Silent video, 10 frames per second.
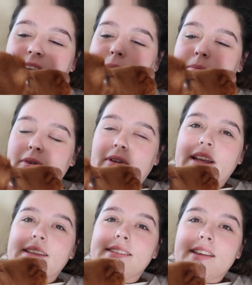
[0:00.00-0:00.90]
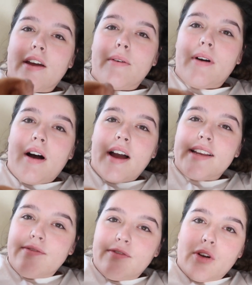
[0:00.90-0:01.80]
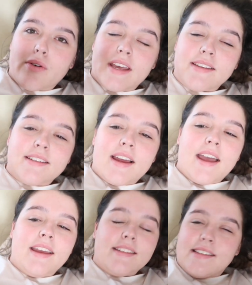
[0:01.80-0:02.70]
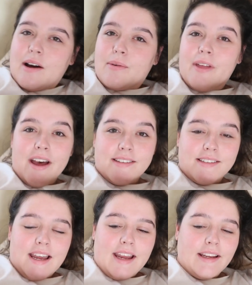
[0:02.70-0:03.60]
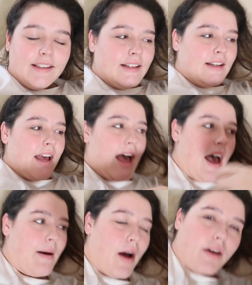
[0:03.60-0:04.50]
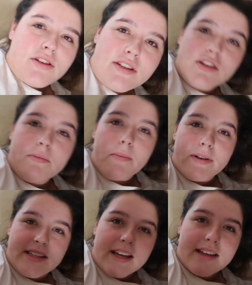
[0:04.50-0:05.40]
Good morning. So I didn't vlog yesterday. It's now Thursday. I was just super busy